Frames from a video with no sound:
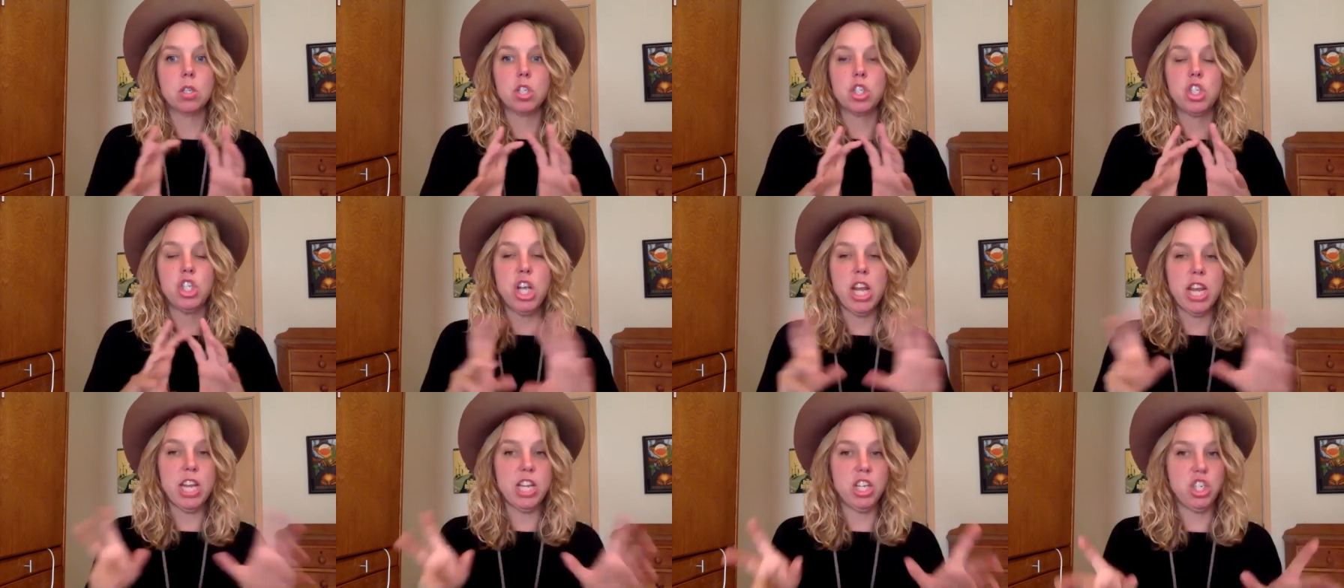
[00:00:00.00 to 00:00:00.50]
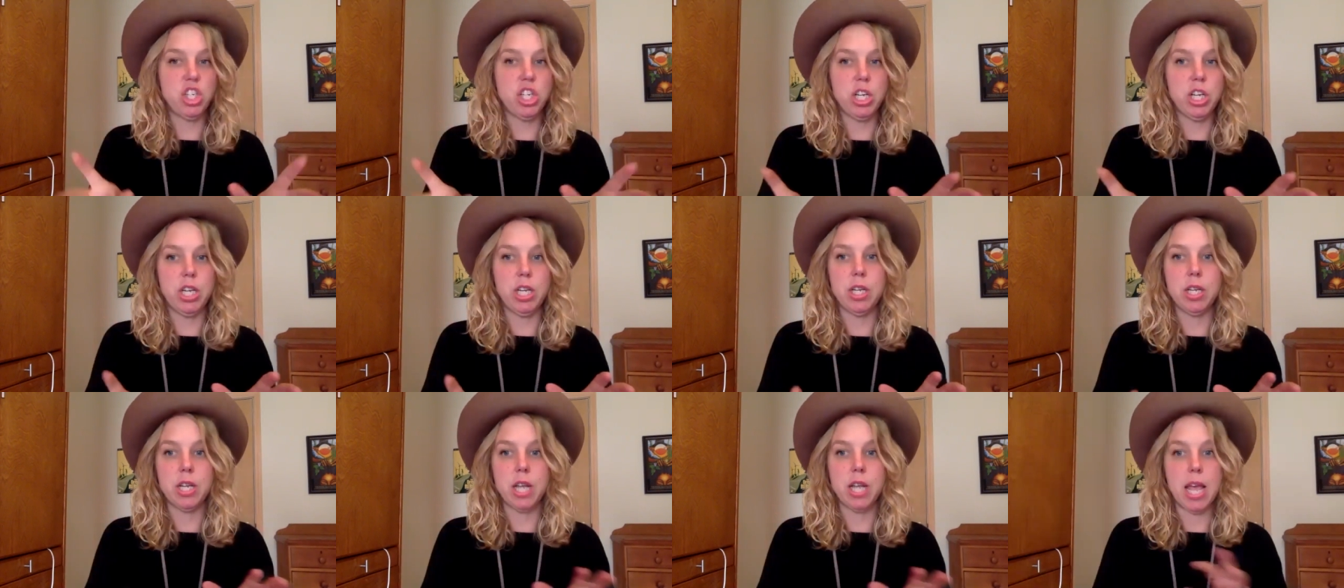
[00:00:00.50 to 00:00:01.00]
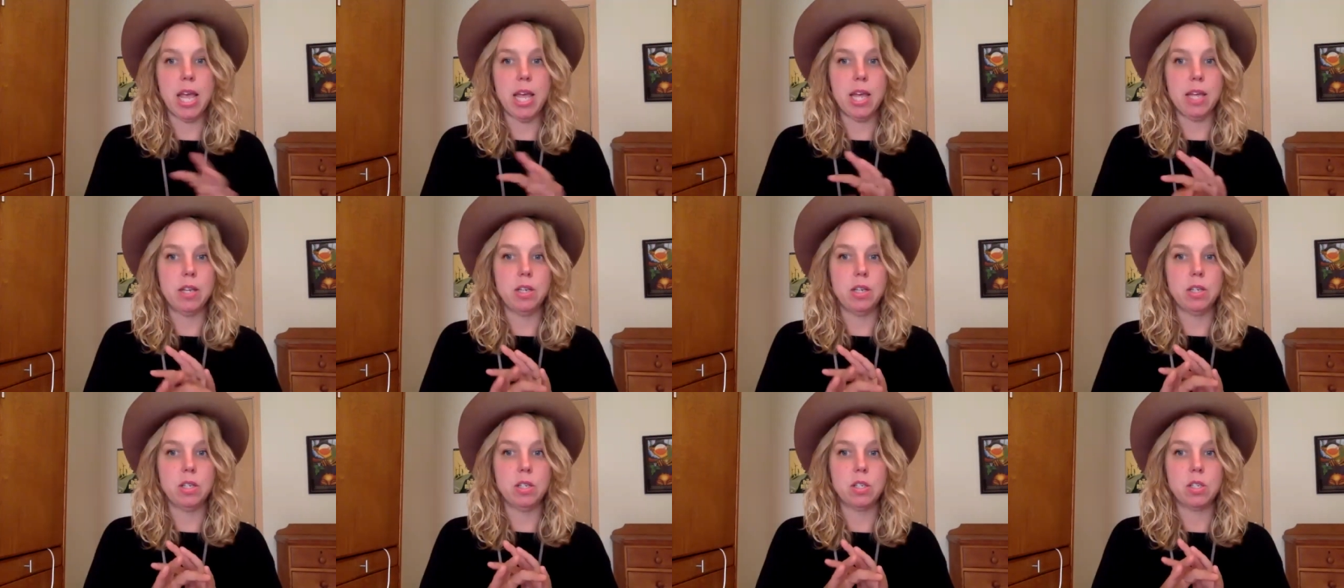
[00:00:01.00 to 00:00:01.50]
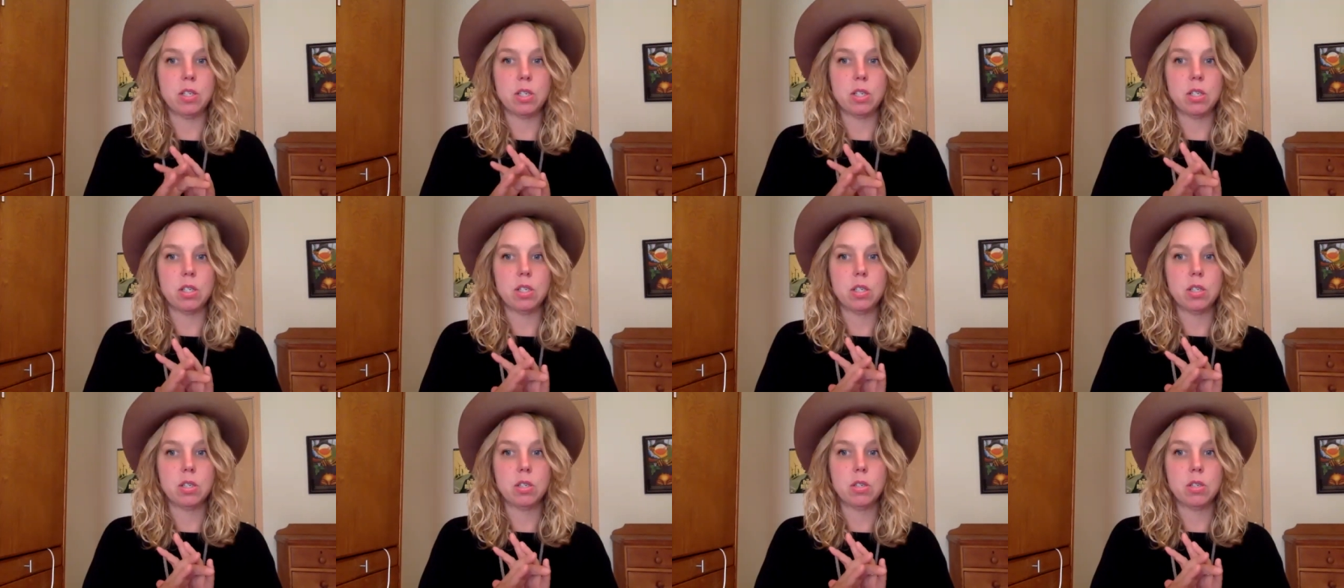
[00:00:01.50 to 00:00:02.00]
changing and
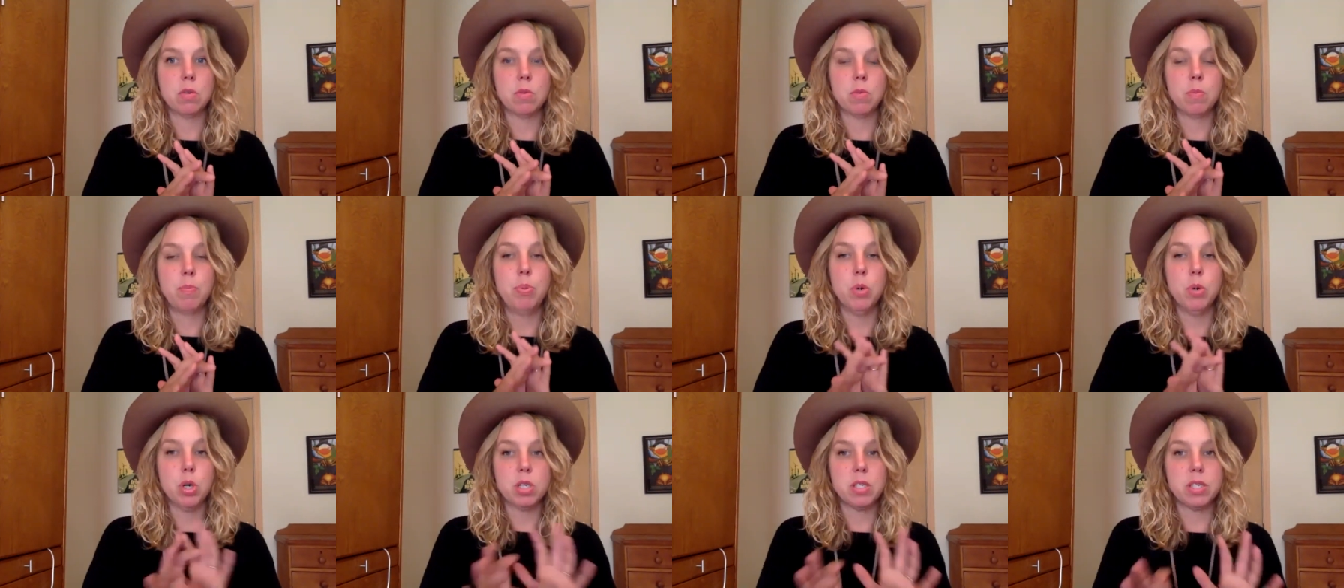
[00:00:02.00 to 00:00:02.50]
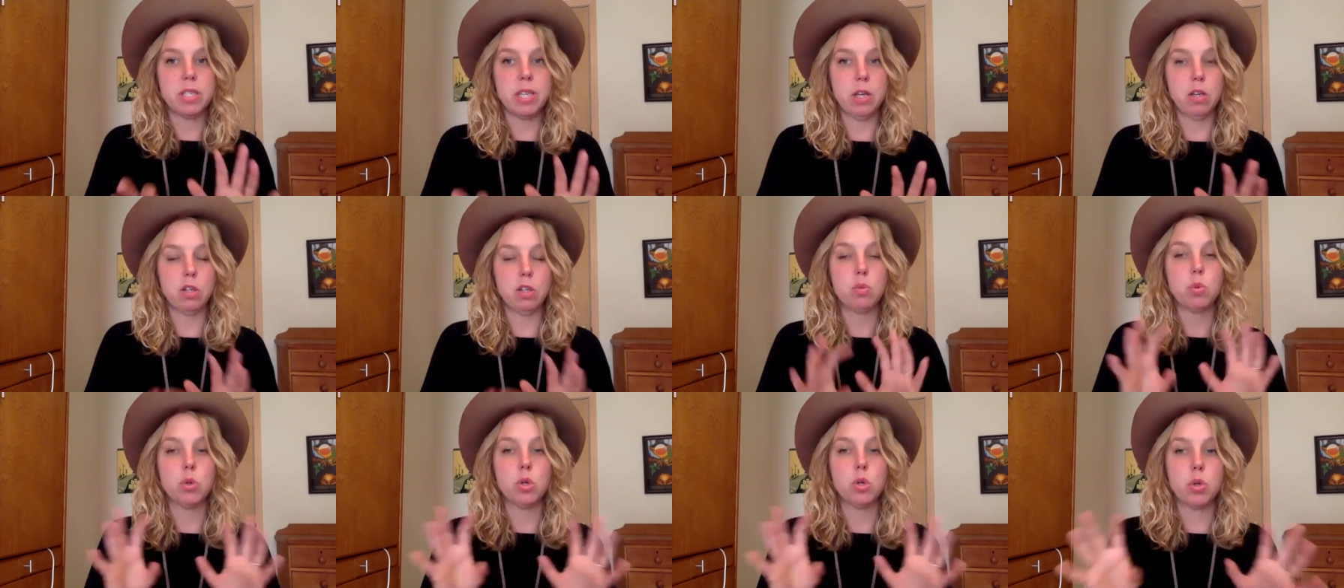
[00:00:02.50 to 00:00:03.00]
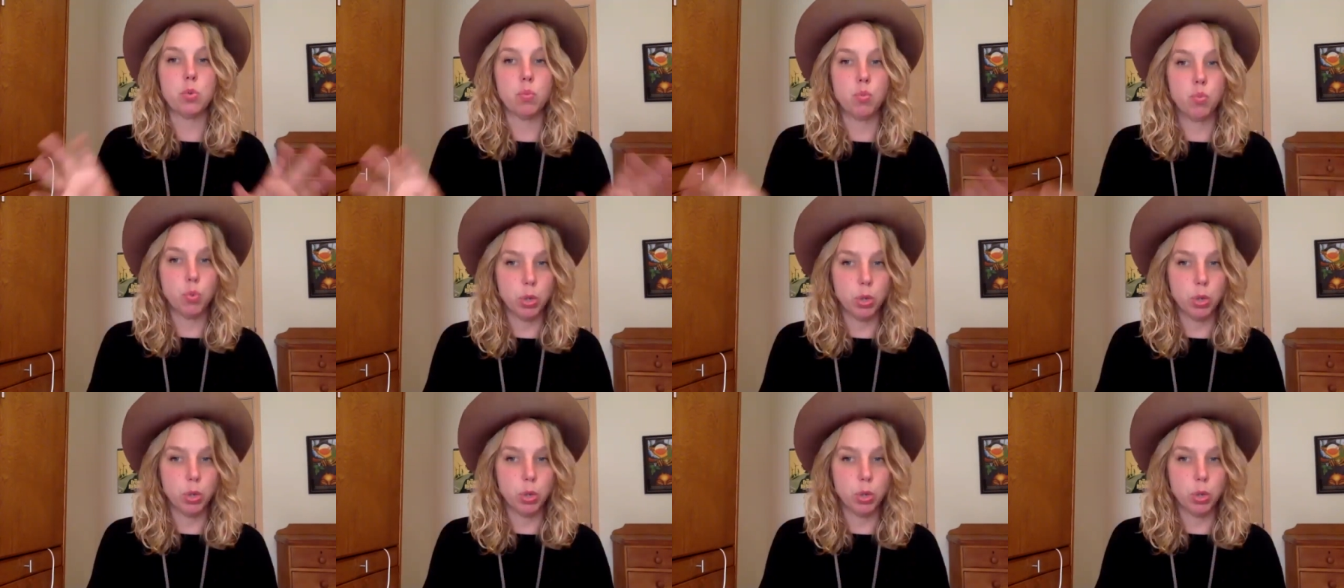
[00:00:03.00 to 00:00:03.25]
book sales were